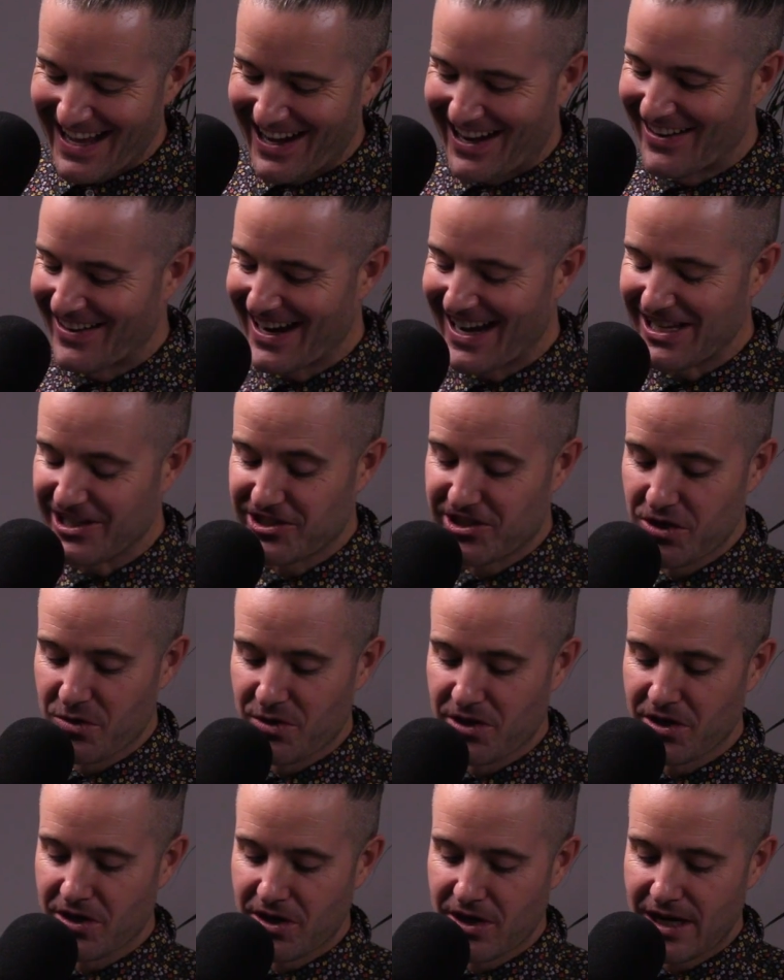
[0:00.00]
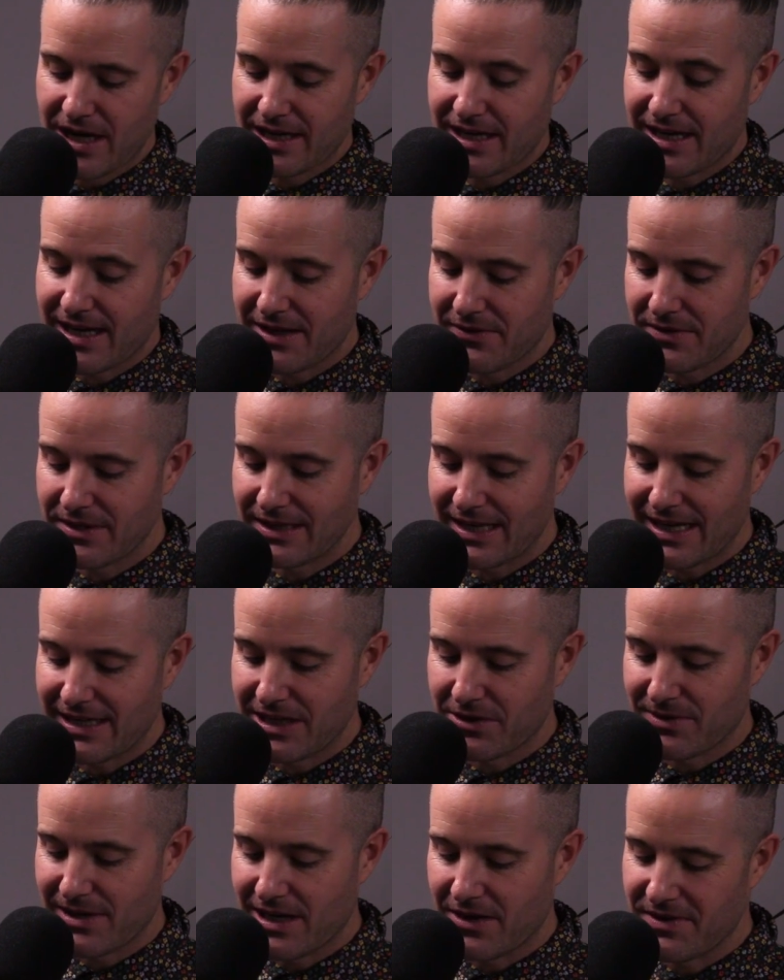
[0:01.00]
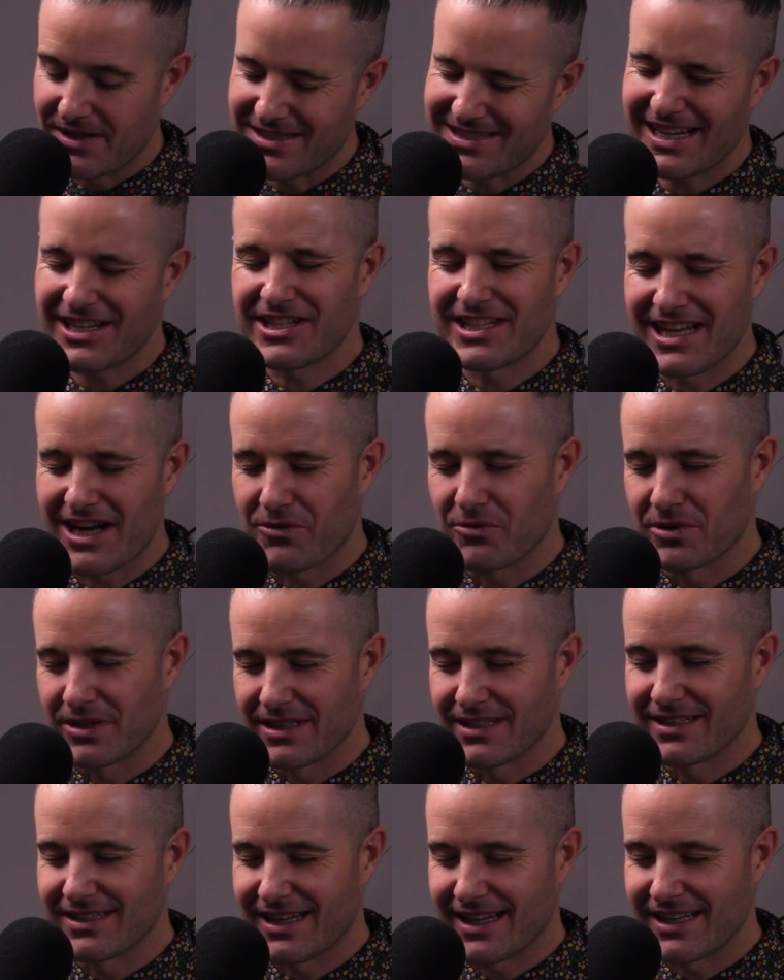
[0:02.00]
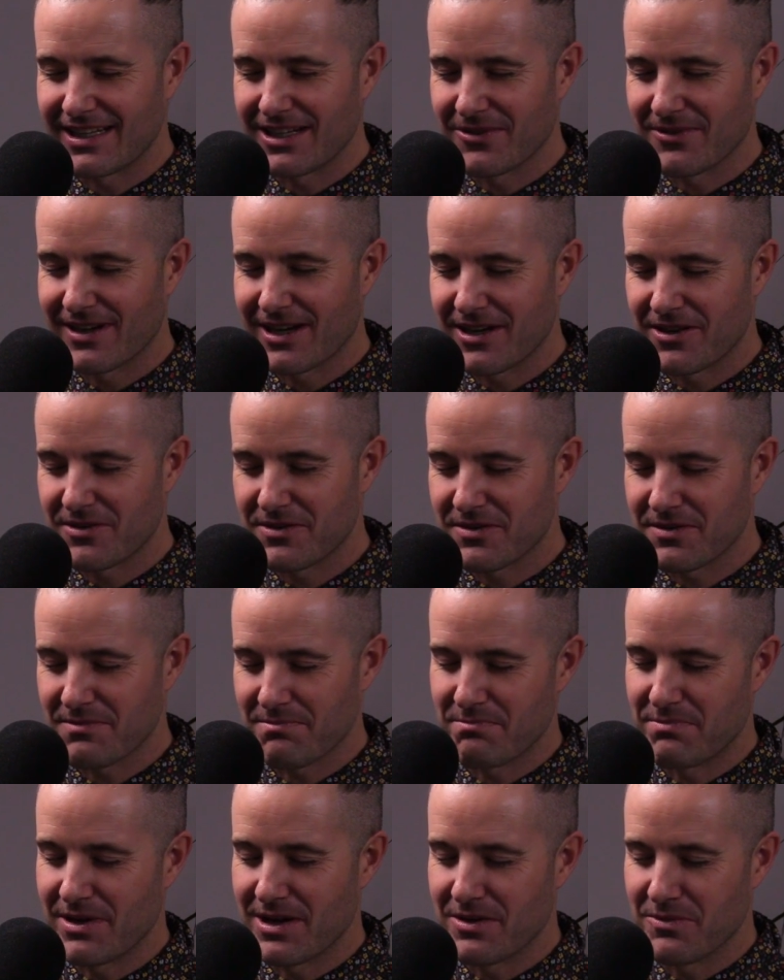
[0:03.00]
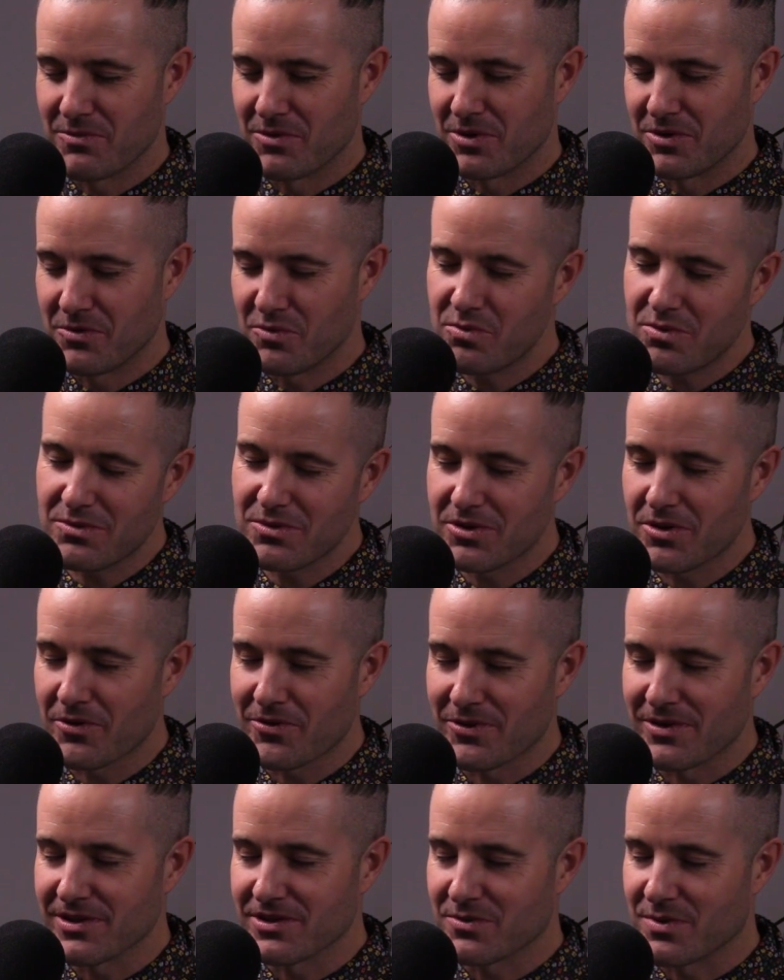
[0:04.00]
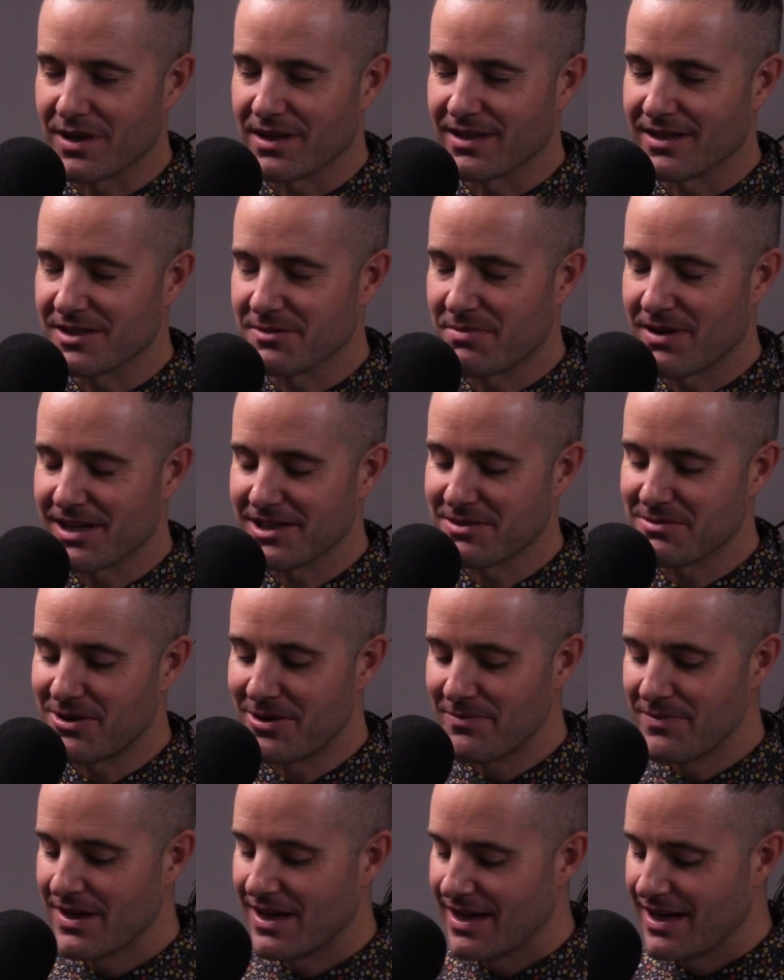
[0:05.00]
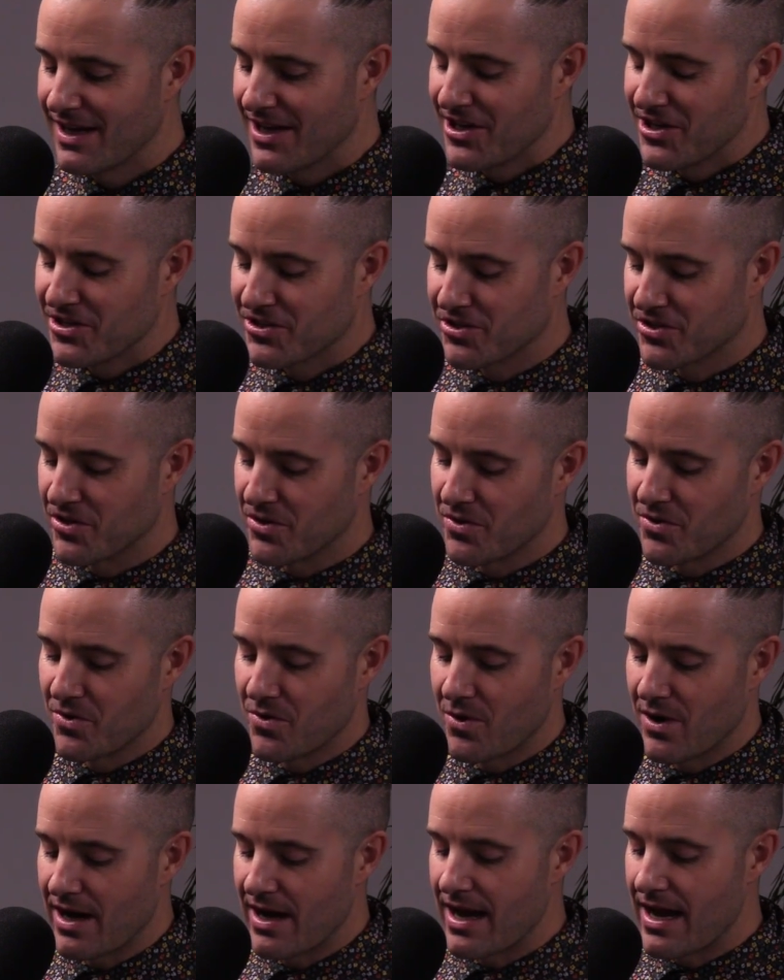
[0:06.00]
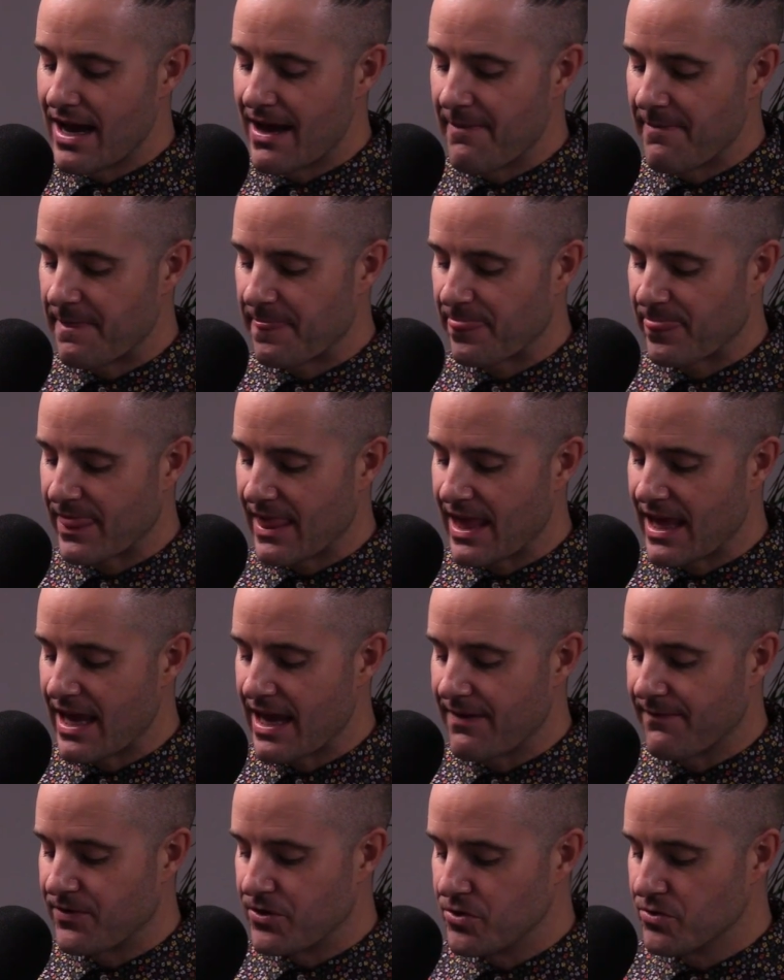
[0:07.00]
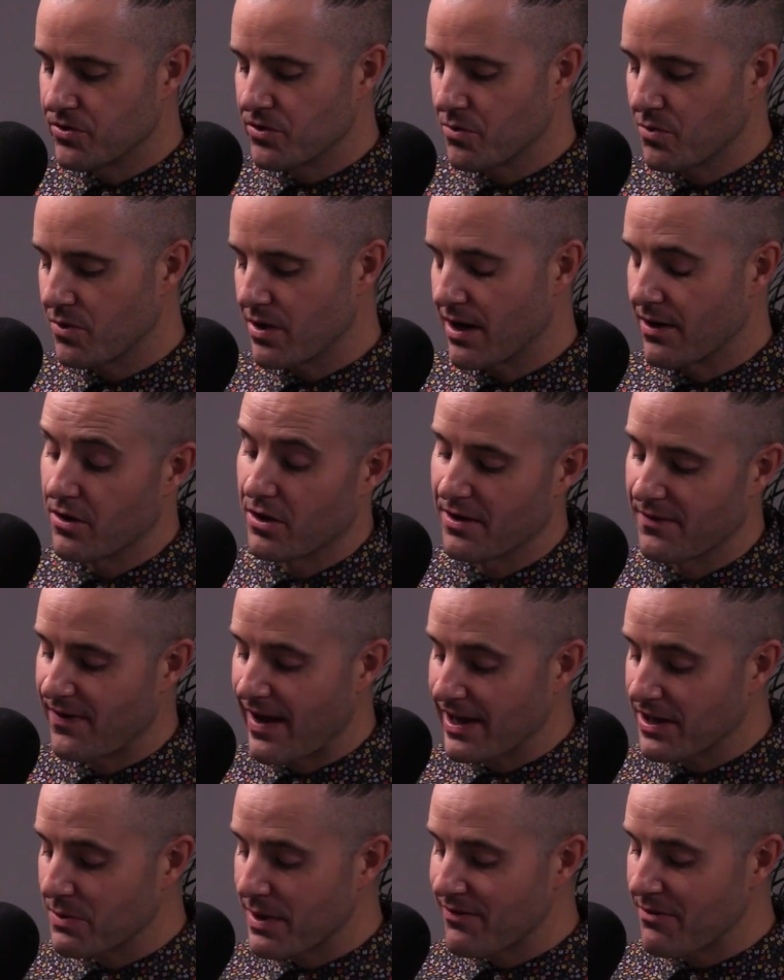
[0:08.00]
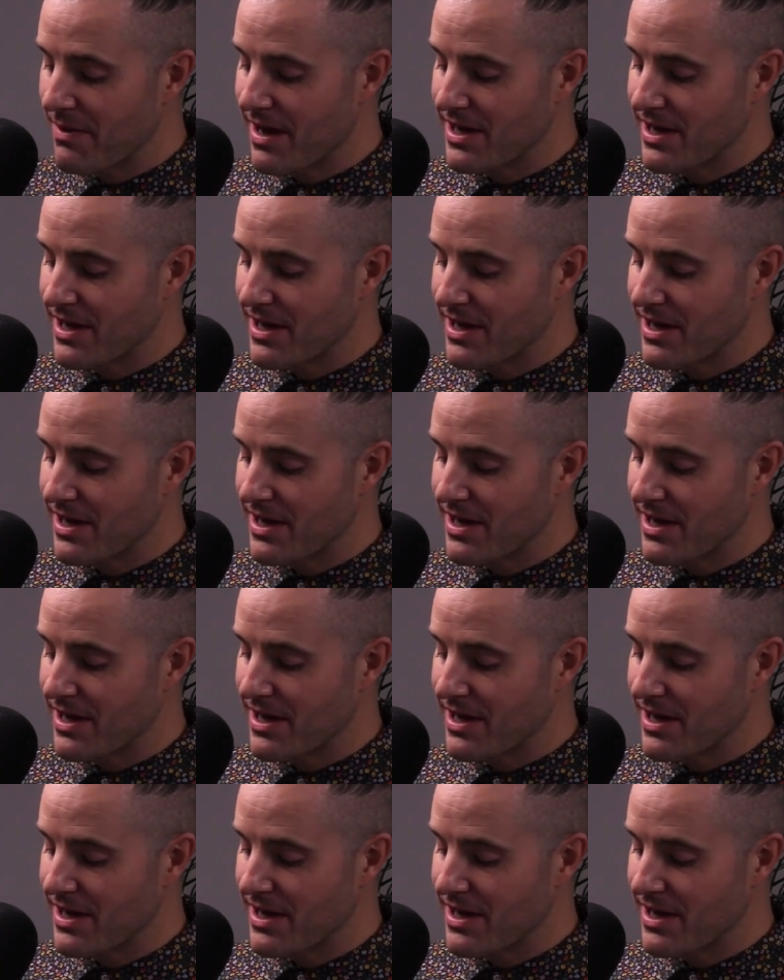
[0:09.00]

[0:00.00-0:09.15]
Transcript: All right, so we're uh, going to end the lightning round. It's actually not really a lightning round, but we'll we'll go through it as quickly as possible. So, if you could, or if I could wave a